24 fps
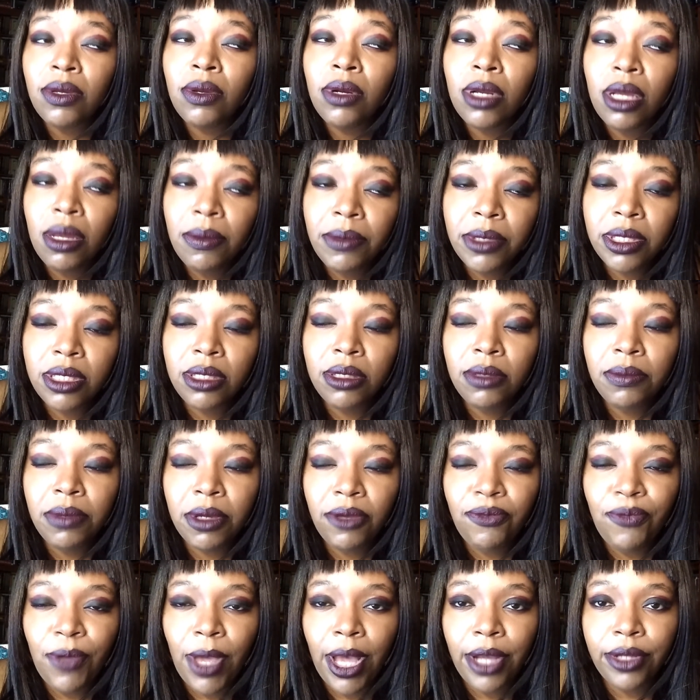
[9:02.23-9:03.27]
going to come into a
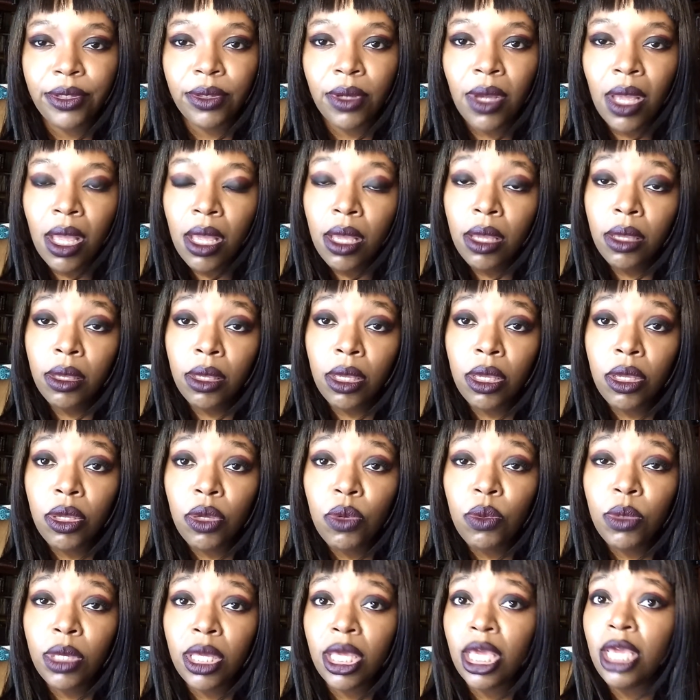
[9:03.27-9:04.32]
big factor. Can
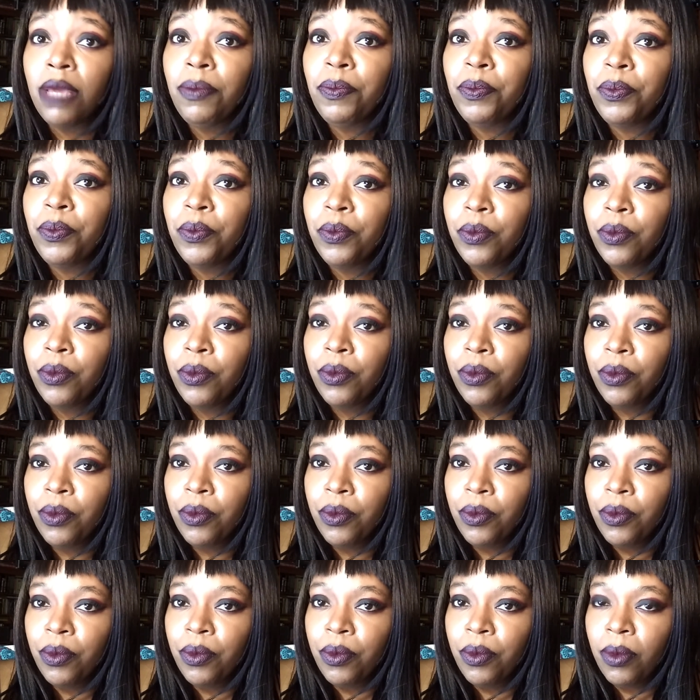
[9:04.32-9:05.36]
you keep
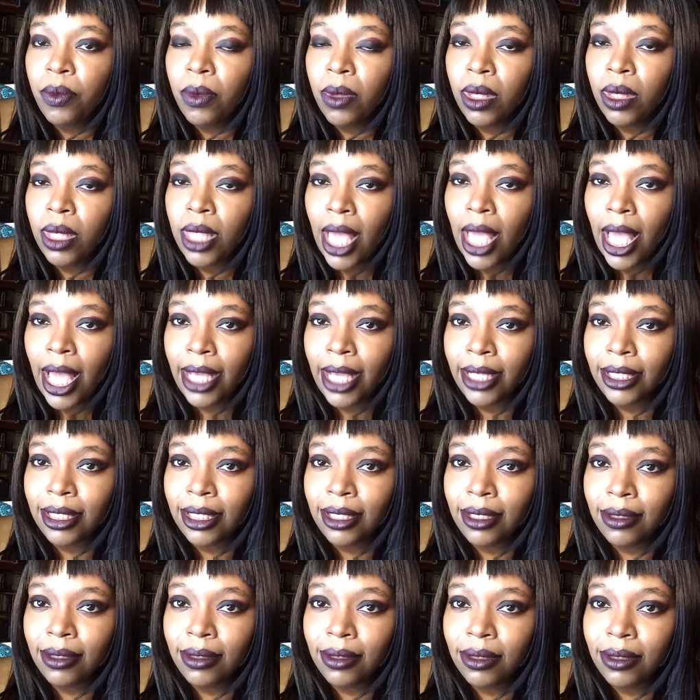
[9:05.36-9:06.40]

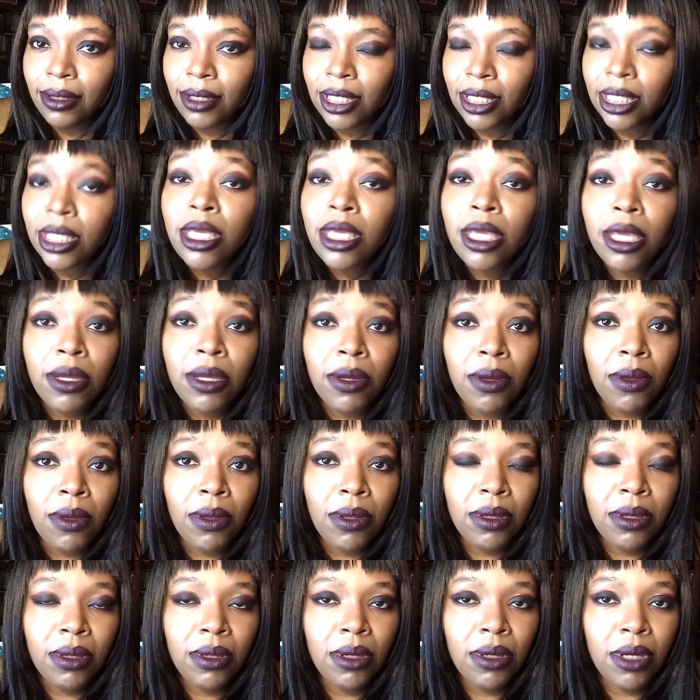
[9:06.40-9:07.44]
that
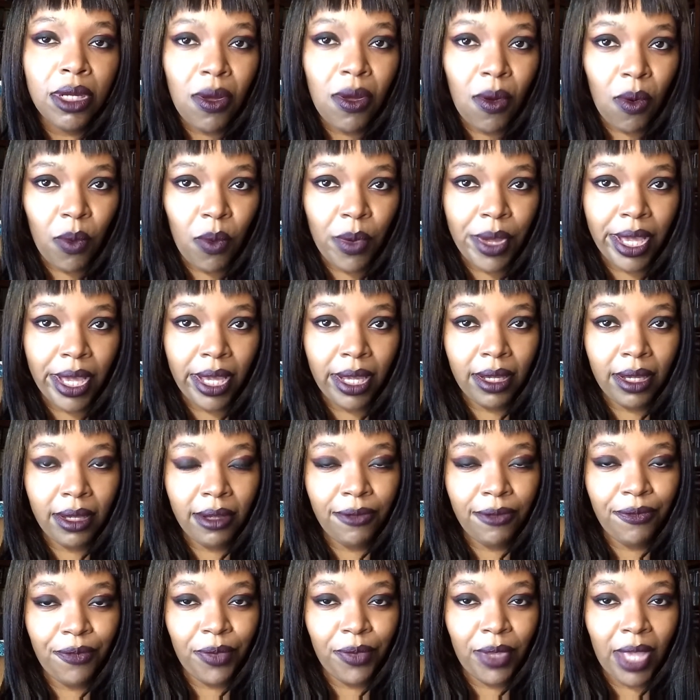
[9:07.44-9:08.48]
skill going
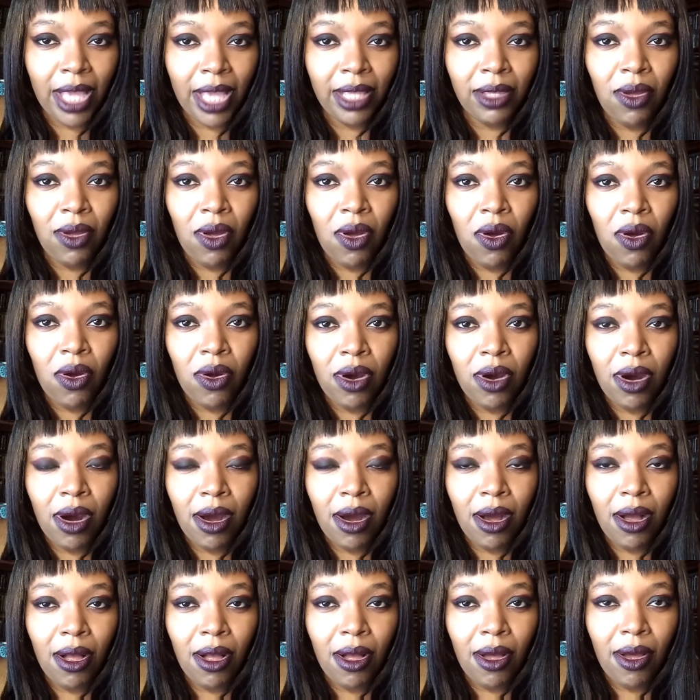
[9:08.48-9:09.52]
for that long
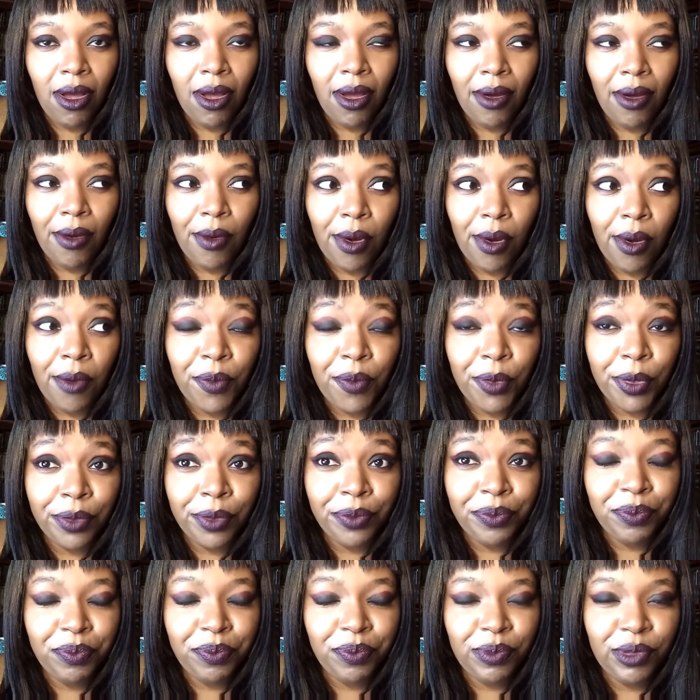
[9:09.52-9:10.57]
of
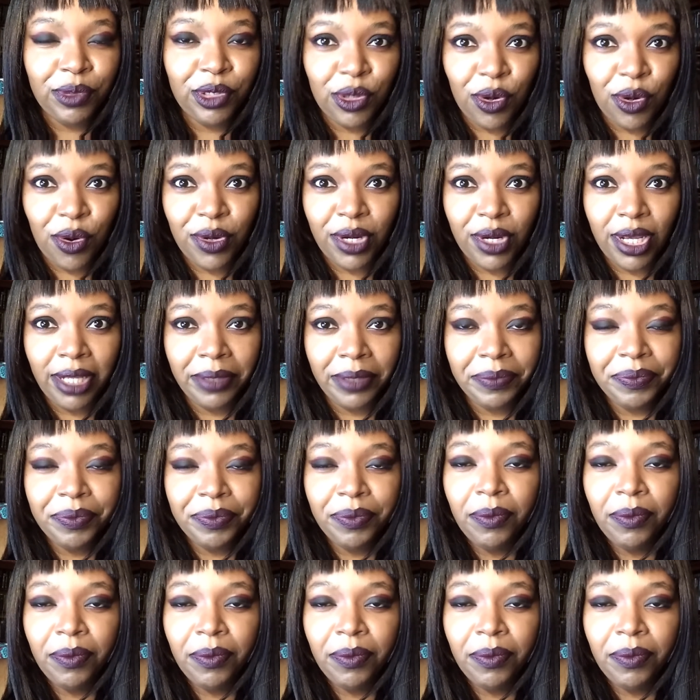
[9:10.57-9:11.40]
a journey